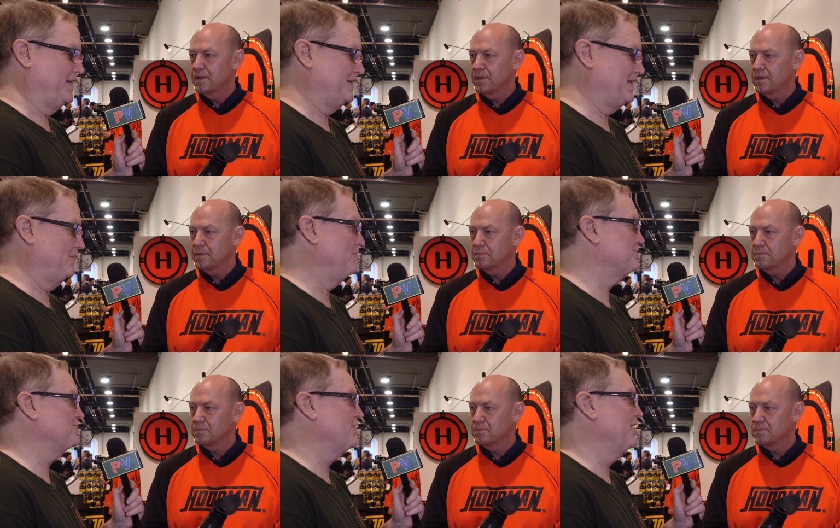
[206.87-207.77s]
Speaker 1: I
Speaker 2: can't
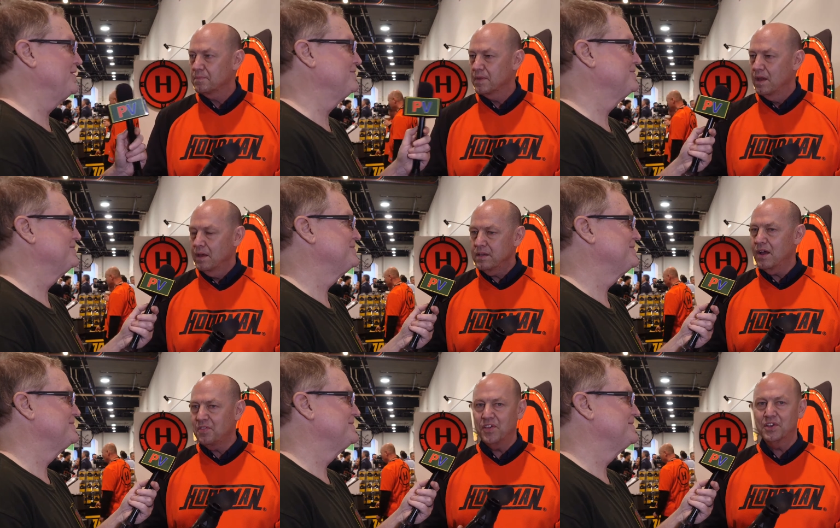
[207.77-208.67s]
wait to try it
Speaker 1: you
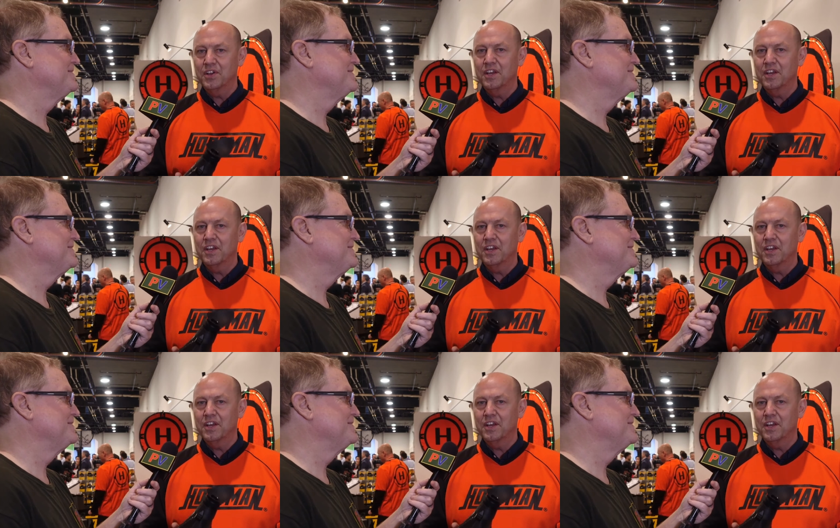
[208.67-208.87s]
know, I think you're